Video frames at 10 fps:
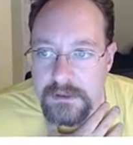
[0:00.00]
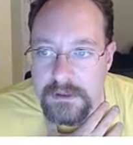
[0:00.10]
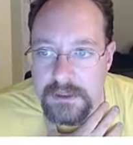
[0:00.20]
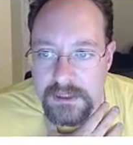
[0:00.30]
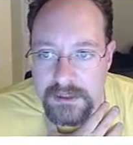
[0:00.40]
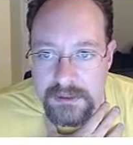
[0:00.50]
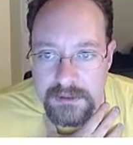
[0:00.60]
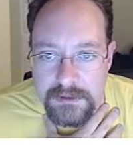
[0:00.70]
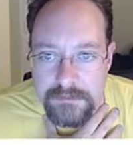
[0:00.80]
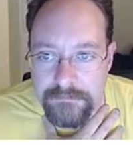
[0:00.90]
up and running, and
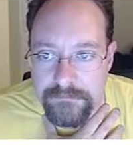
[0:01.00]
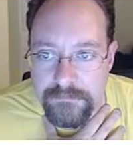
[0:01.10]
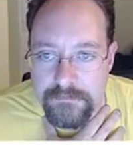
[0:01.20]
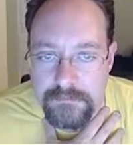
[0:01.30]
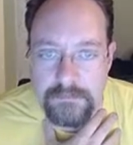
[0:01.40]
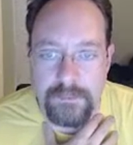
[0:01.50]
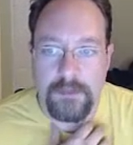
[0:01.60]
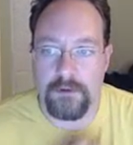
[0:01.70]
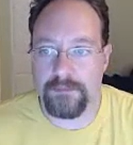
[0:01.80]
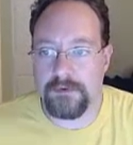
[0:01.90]
to prove that
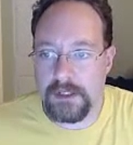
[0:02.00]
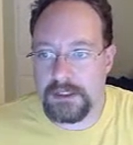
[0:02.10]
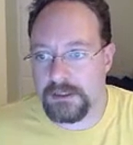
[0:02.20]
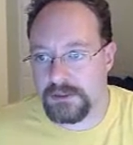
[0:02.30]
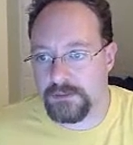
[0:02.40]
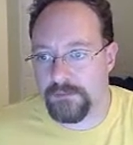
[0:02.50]
this is